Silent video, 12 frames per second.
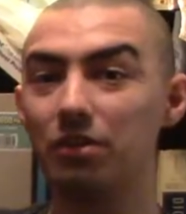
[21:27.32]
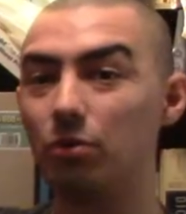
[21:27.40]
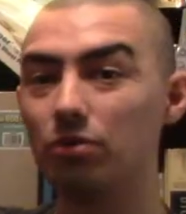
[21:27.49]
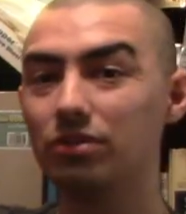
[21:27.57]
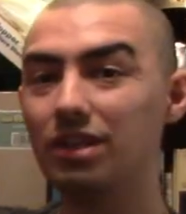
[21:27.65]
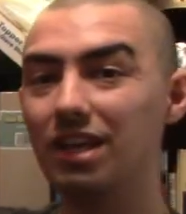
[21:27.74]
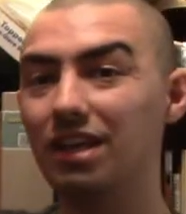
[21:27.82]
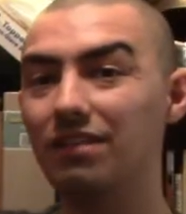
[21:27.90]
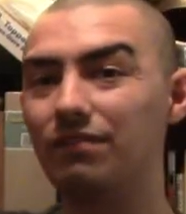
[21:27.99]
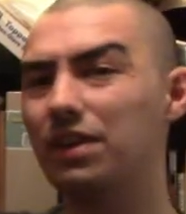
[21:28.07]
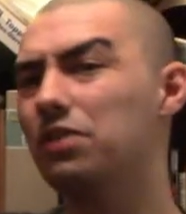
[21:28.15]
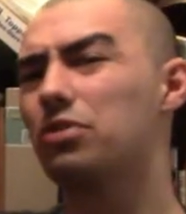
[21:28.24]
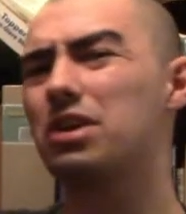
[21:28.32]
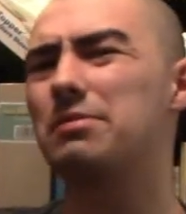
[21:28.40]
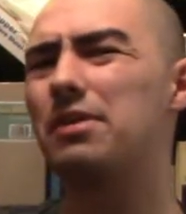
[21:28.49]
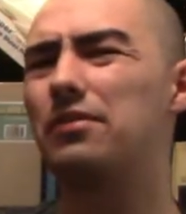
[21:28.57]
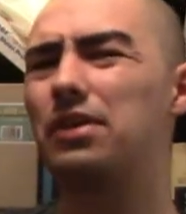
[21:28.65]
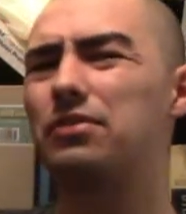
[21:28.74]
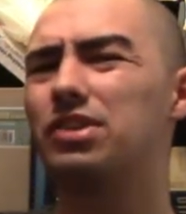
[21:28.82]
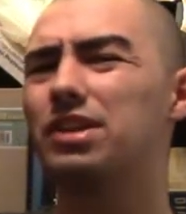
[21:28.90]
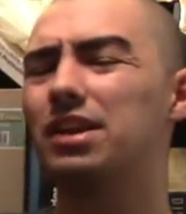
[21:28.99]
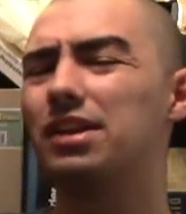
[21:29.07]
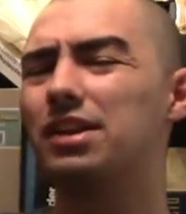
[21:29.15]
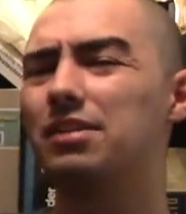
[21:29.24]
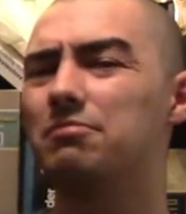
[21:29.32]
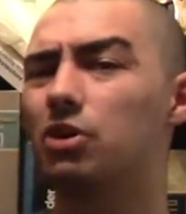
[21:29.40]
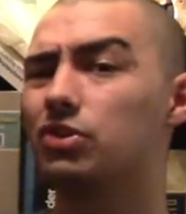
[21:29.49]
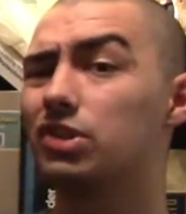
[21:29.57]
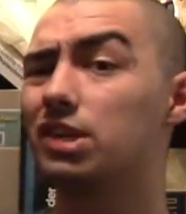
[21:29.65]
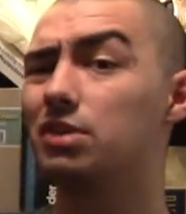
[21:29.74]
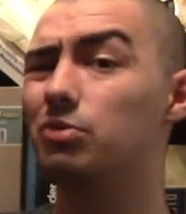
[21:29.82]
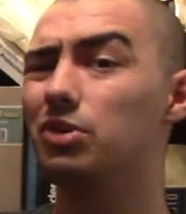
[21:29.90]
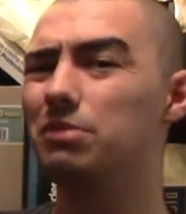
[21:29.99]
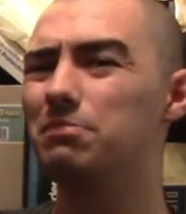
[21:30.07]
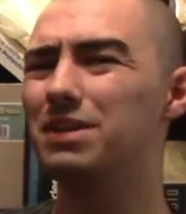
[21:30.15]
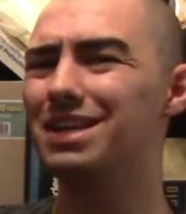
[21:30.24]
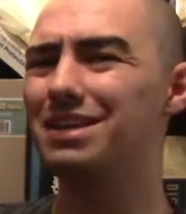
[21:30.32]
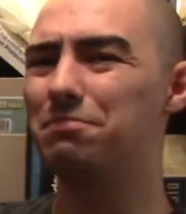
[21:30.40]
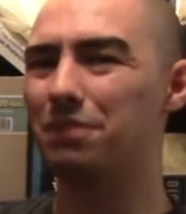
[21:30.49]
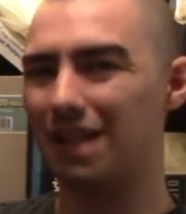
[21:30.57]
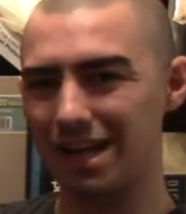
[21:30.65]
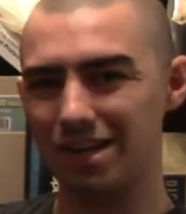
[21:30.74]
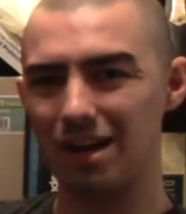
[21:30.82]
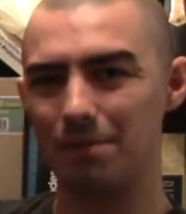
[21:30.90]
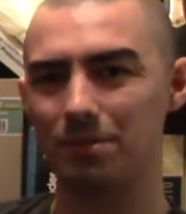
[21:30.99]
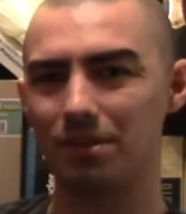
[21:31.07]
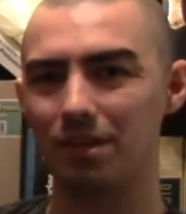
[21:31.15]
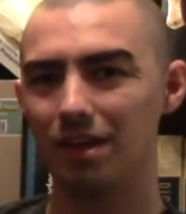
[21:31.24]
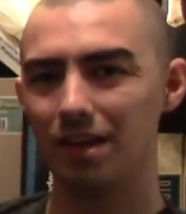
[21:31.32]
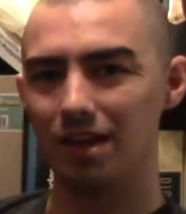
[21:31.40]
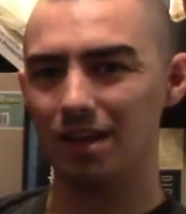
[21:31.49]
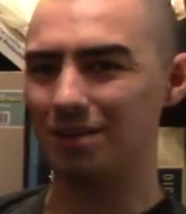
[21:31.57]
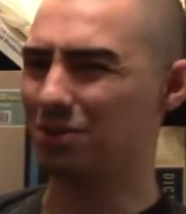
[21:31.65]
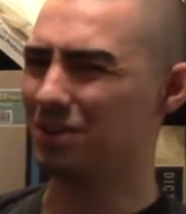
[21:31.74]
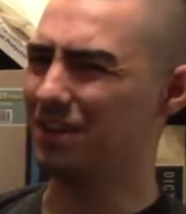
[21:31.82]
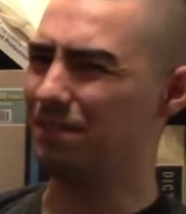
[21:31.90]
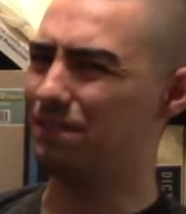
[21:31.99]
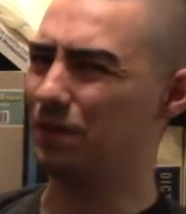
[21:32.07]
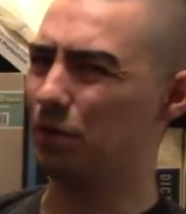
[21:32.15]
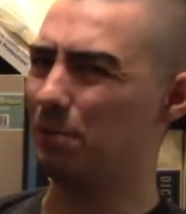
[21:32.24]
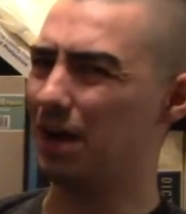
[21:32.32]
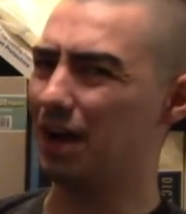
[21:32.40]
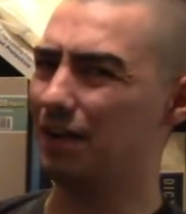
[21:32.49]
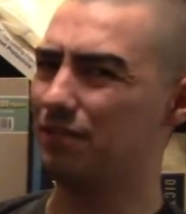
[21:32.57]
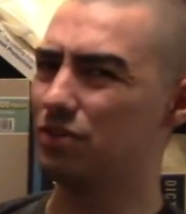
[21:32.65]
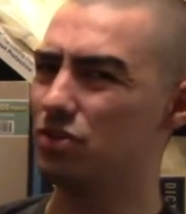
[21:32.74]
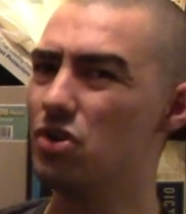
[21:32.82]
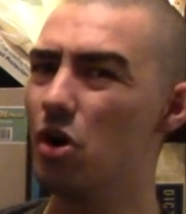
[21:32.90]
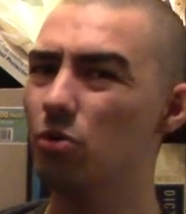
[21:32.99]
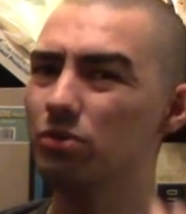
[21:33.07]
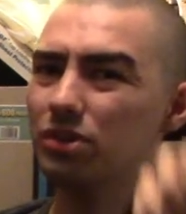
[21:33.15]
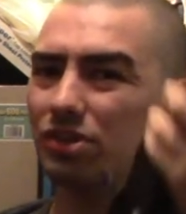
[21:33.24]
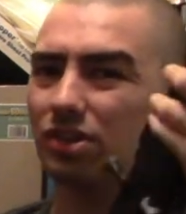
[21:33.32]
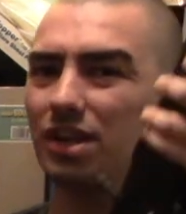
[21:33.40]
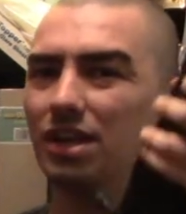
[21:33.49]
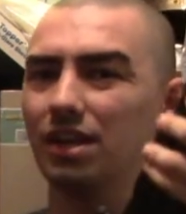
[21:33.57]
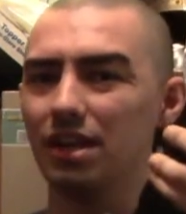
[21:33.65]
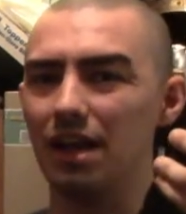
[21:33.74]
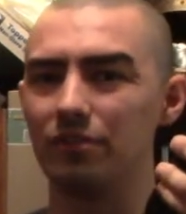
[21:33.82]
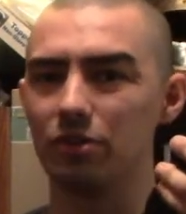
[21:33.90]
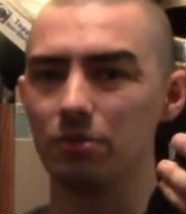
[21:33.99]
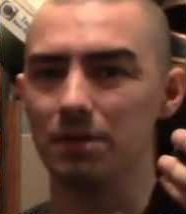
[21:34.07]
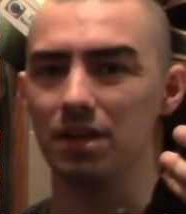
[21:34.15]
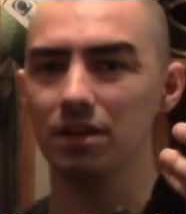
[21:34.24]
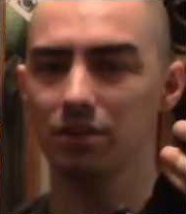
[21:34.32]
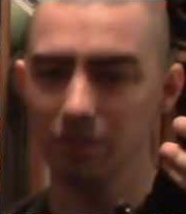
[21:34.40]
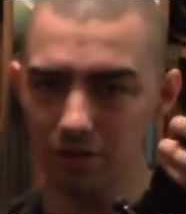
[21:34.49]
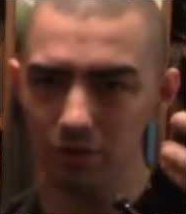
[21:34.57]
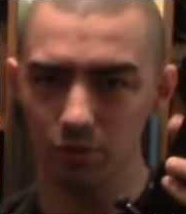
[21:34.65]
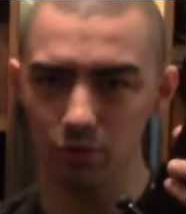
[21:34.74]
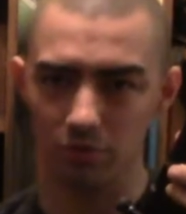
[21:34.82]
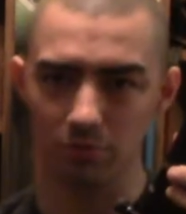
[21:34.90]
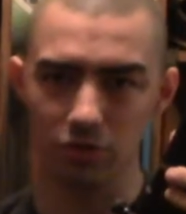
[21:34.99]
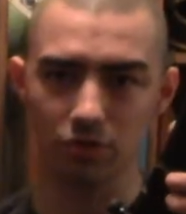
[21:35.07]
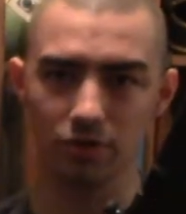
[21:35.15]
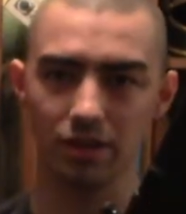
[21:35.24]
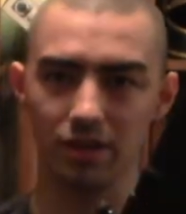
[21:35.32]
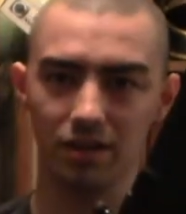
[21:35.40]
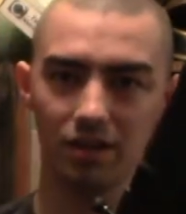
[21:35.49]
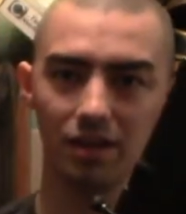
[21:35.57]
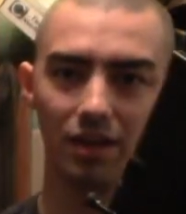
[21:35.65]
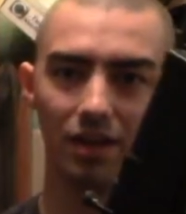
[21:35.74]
only video game I've ever seen it in mostly would be Black Ops. And the only film I've known to see it ever being used, majority in